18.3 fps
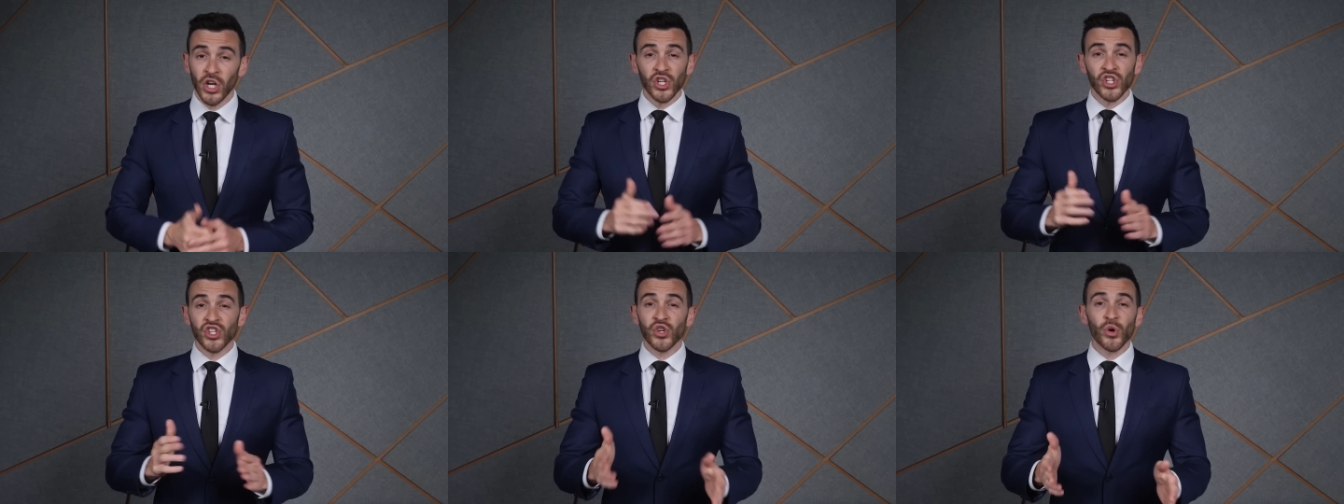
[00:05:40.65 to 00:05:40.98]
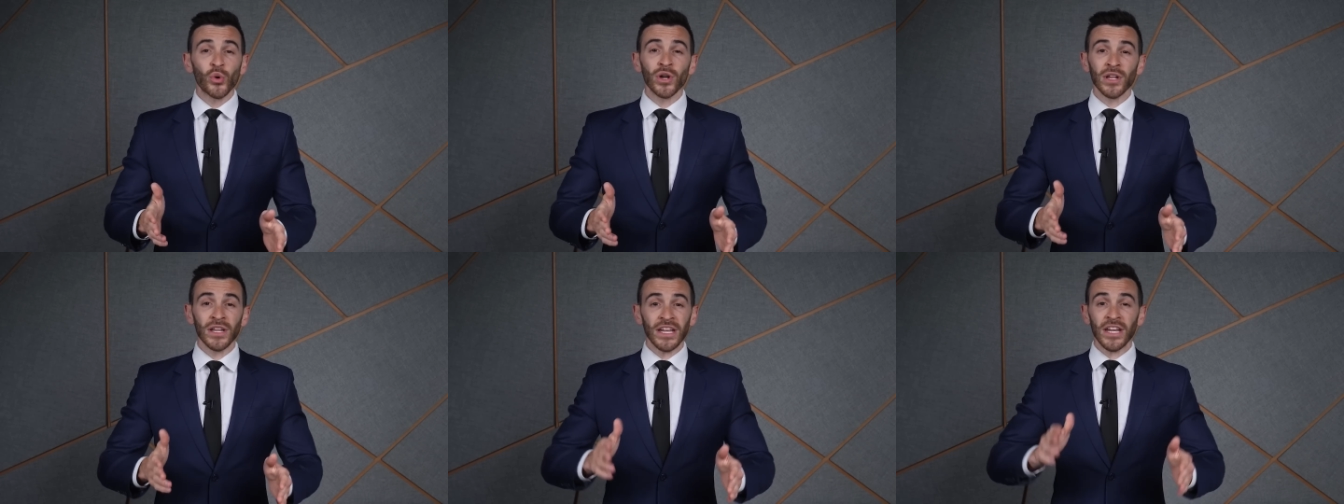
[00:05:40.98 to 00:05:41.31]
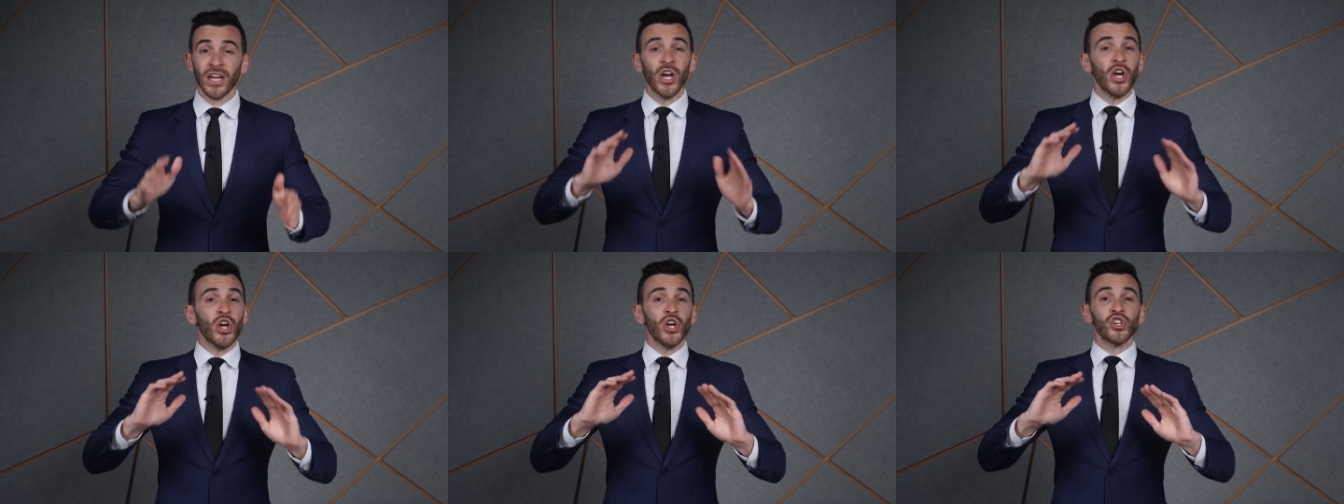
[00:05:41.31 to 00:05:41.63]

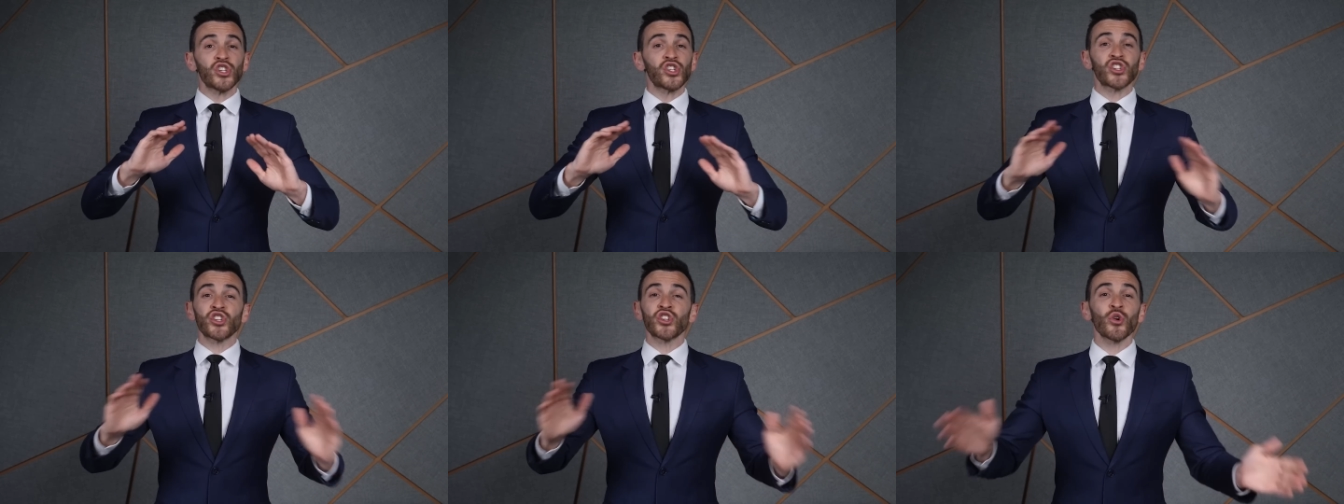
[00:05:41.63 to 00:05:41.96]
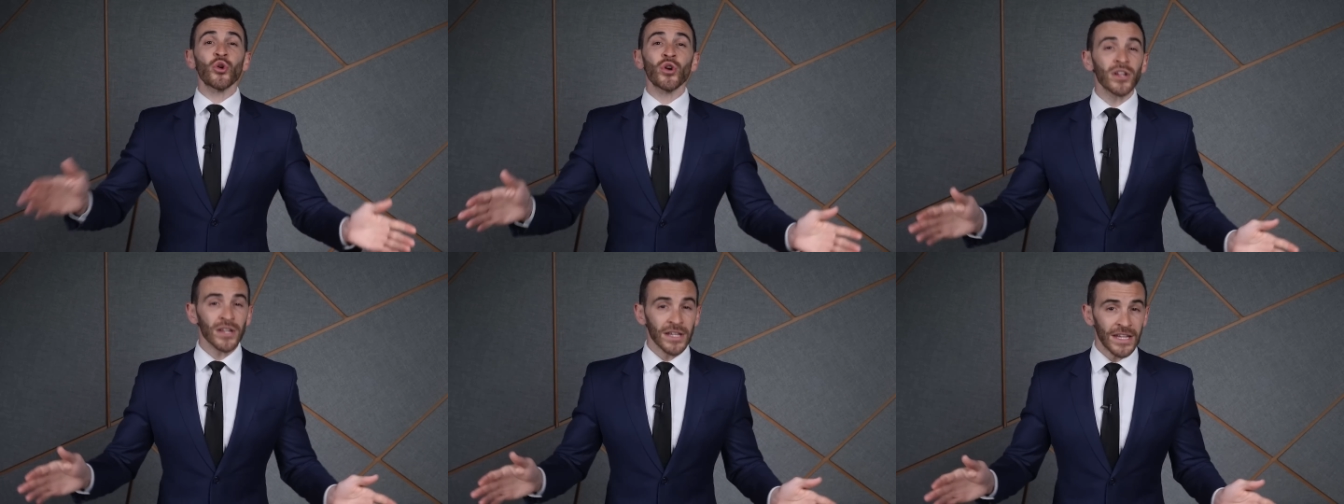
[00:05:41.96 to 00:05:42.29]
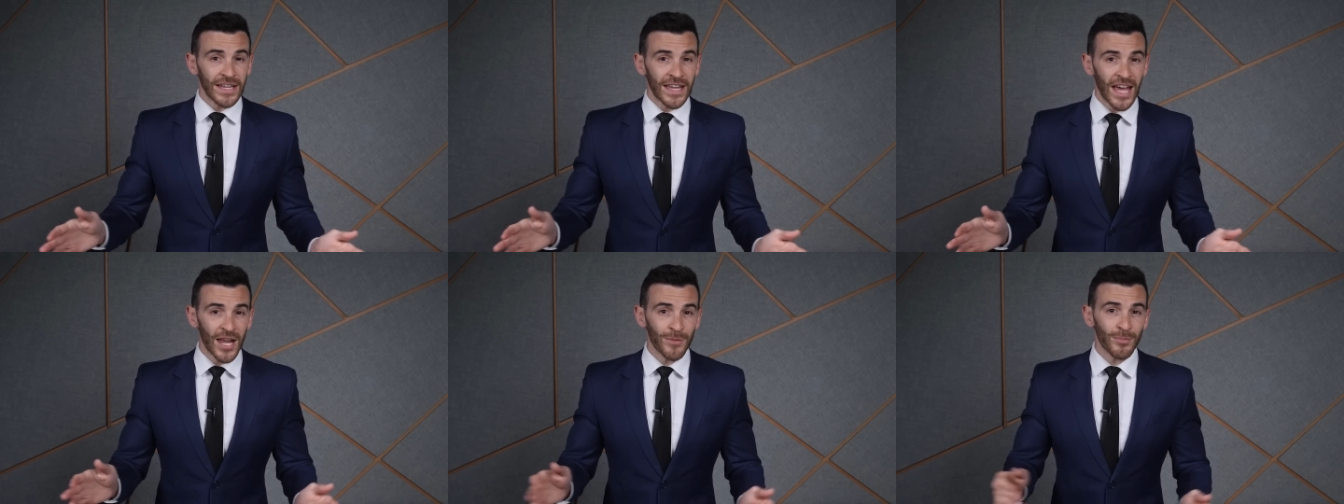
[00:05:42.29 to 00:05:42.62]
Surely,
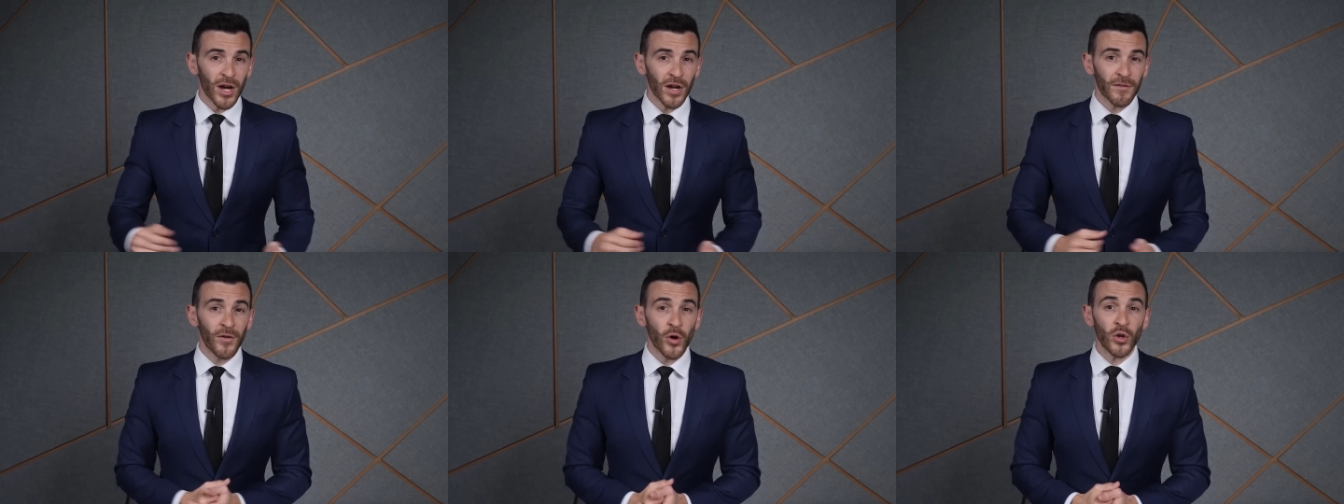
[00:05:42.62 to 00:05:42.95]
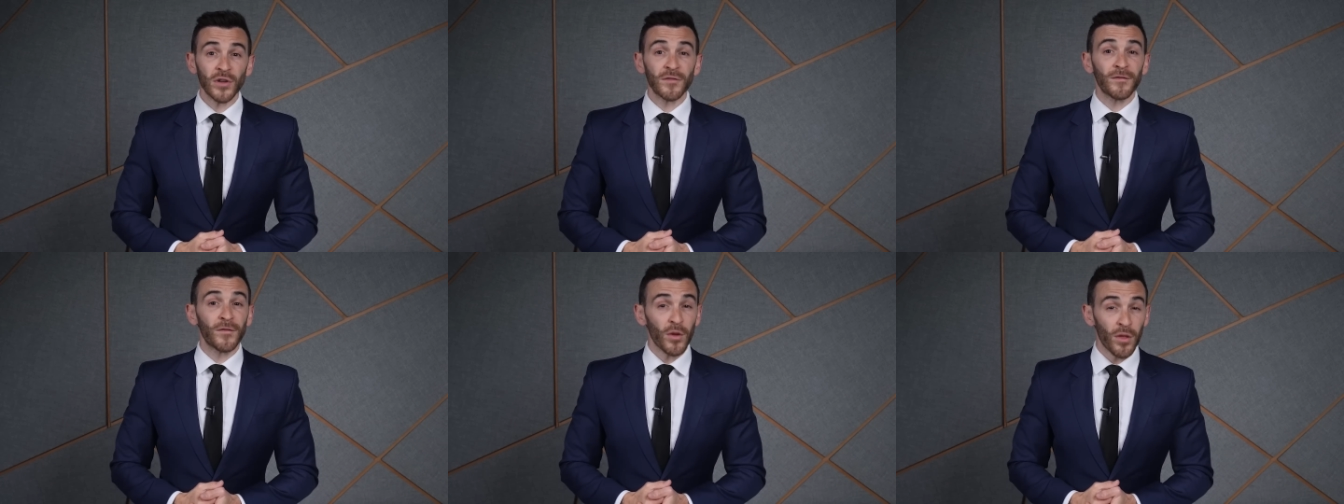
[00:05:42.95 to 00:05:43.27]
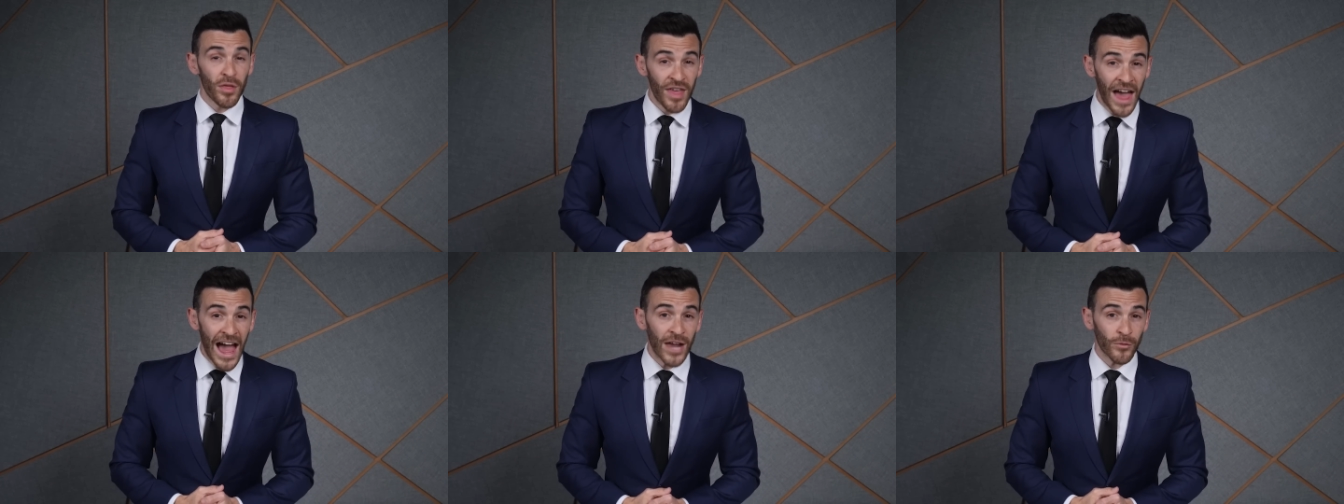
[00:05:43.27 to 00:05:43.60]
surely Ken Buck voted for
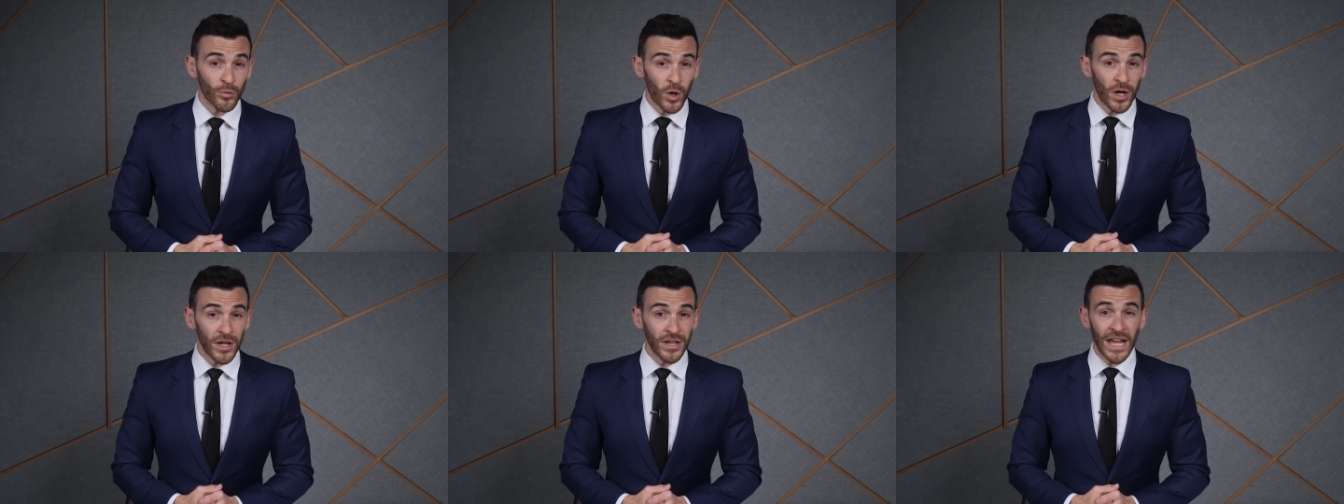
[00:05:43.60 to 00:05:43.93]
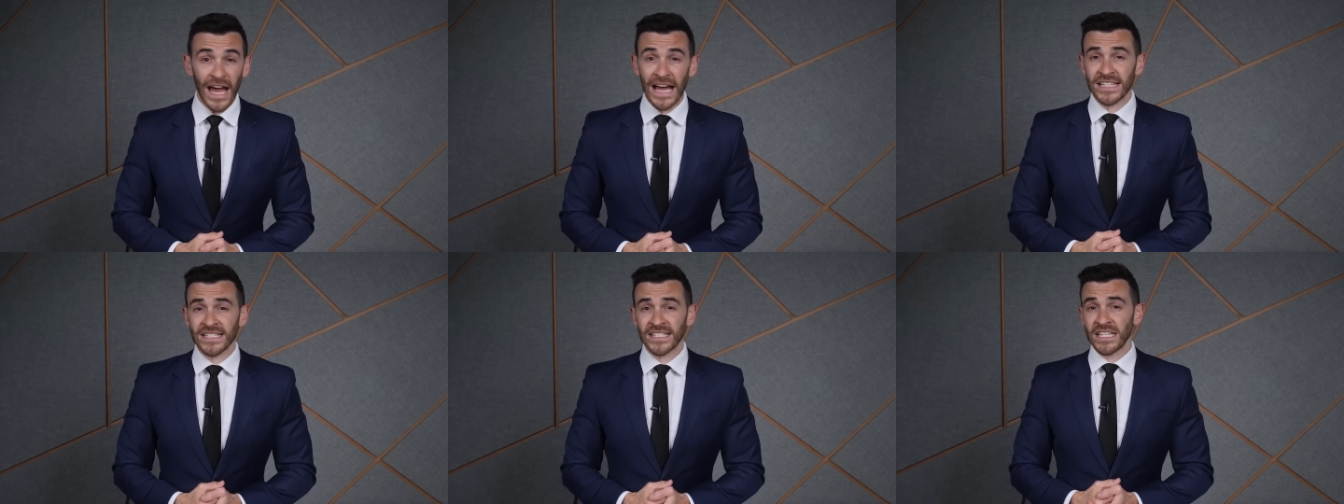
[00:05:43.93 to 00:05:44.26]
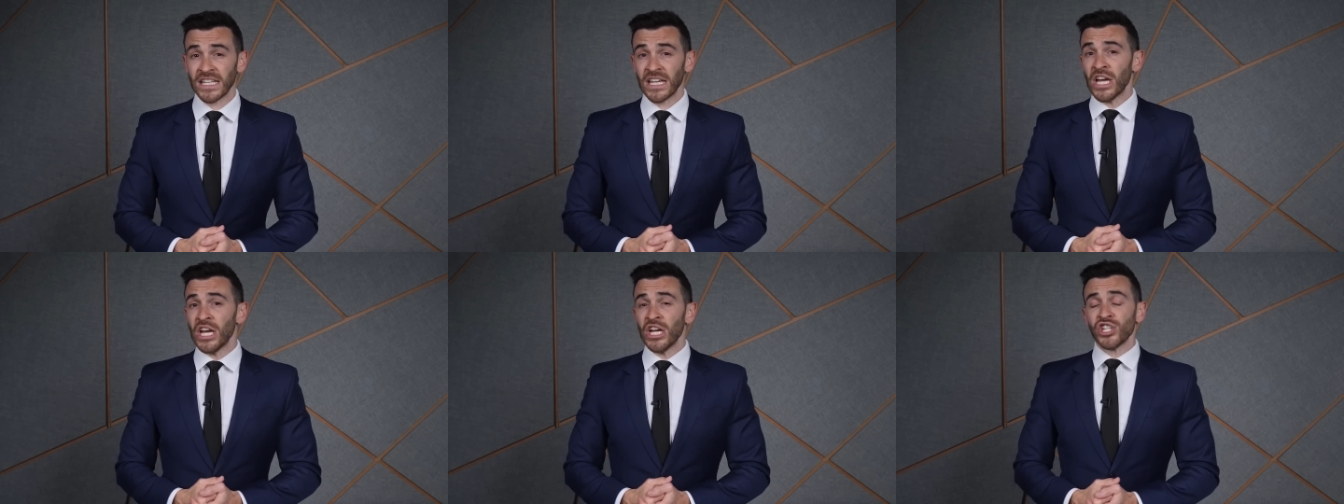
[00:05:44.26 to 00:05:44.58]
that one as
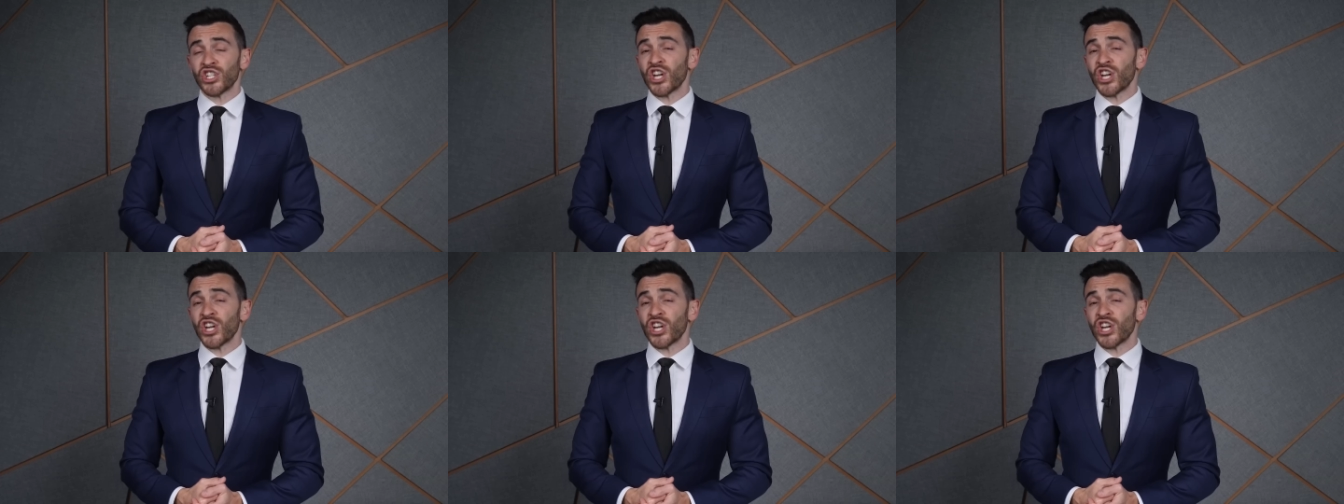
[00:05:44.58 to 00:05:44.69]
the